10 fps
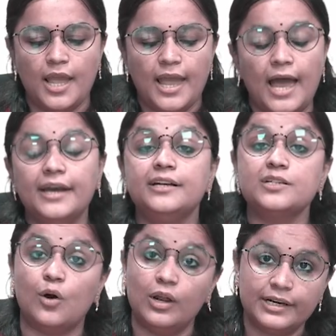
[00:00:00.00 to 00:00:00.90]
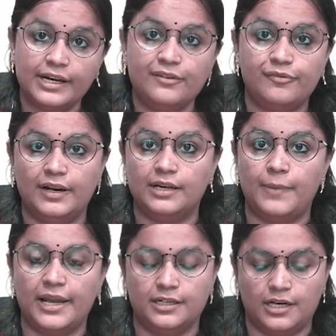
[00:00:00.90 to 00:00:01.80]
and it is already filled
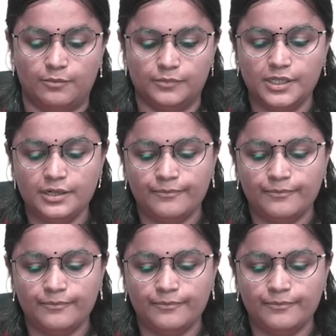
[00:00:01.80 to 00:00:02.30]
by a number,